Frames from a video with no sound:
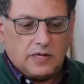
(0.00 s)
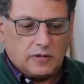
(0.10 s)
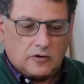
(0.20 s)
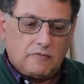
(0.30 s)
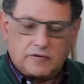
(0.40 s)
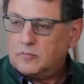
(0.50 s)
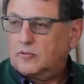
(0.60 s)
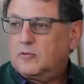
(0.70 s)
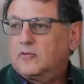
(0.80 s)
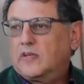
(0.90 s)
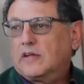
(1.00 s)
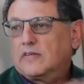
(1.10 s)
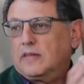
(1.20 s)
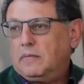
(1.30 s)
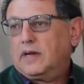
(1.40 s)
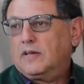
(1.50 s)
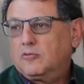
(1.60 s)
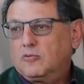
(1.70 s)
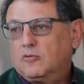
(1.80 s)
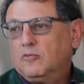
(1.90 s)
We all come from 2 cells that divide
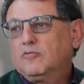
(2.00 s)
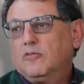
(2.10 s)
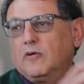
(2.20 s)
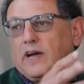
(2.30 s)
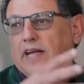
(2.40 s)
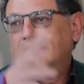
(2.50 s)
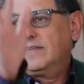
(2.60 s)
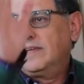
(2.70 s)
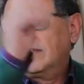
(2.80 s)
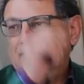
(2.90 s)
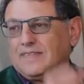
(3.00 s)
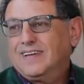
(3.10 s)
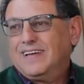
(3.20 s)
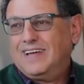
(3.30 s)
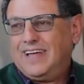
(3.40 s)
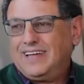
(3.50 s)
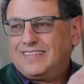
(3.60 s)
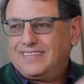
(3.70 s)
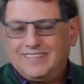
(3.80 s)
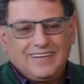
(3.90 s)
into 2, 4,
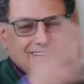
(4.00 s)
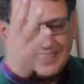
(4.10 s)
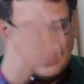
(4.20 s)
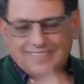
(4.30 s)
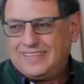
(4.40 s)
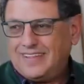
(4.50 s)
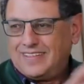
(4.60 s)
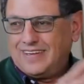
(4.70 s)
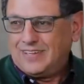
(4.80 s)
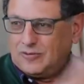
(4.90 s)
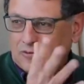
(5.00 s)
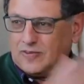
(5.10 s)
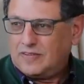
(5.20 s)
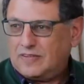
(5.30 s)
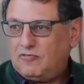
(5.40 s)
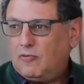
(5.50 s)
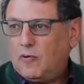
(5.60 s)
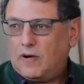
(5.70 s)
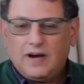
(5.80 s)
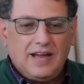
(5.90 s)
8, 16, 32,
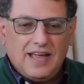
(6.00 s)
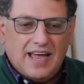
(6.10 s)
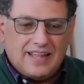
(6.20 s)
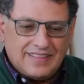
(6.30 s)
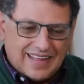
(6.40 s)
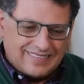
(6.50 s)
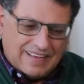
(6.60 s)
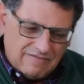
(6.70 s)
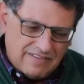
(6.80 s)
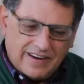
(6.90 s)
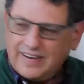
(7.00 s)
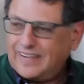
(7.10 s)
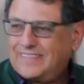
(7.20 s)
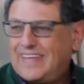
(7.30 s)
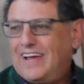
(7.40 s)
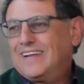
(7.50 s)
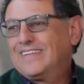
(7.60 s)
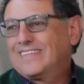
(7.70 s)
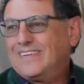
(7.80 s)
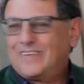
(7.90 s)
64. And that's a very
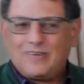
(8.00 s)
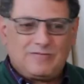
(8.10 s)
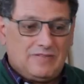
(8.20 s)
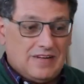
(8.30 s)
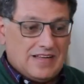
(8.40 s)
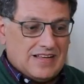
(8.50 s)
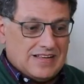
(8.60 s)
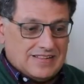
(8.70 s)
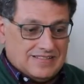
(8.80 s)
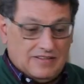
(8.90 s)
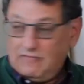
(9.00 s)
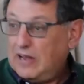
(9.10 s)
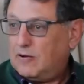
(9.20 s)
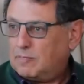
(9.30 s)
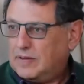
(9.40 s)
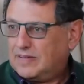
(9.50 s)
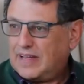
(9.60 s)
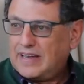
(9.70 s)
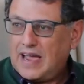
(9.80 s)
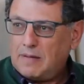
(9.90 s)
exciting sort of
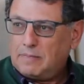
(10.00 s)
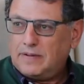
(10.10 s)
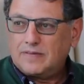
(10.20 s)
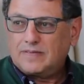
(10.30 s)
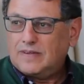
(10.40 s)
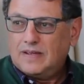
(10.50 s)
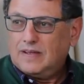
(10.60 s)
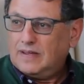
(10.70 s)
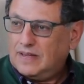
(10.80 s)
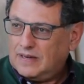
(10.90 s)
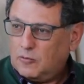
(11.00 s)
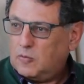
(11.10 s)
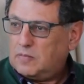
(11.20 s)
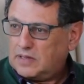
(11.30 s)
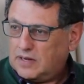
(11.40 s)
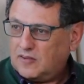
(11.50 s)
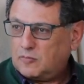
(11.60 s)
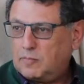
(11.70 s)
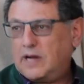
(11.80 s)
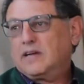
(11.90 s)
development that happens in a woman that
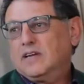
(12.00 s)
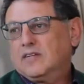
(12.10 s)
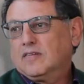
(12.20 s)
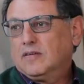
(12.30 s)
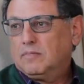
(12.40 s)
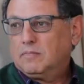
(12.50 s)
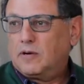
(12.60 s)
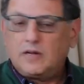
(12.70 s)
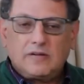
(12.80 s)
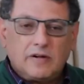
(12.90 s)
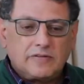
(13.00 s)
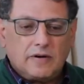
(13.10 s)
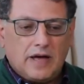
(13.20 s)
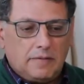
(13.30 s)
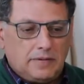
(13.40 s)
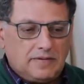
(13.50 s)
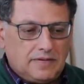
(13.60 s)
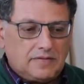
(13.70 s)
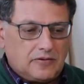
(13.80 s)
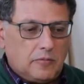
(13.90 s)
is pregnant. But it also
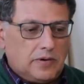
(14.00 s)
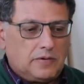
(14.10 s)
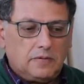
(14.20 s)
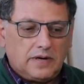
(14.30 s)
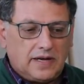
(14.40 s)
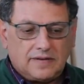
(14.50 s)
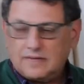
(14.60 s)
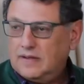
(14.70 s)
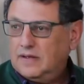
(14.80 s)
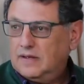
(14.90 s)
happens in someone who has